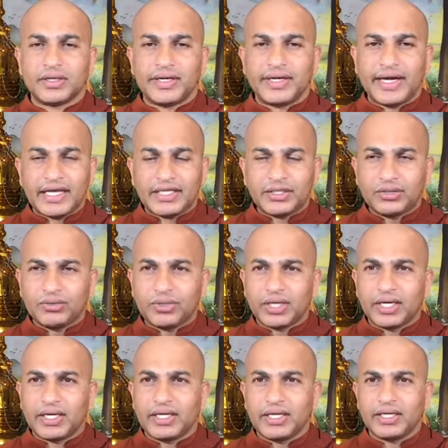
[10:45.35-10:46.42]

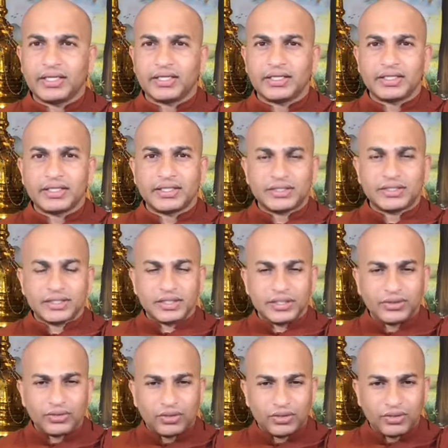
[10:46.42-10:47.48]
naturally is,
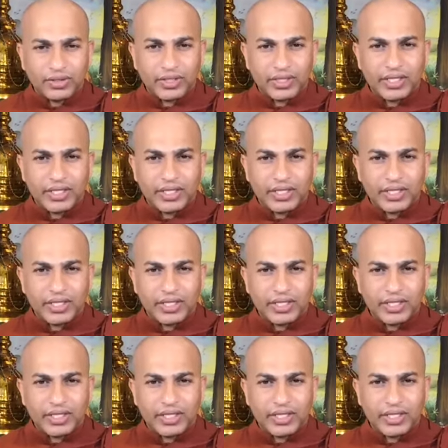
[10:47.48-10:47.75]
you know,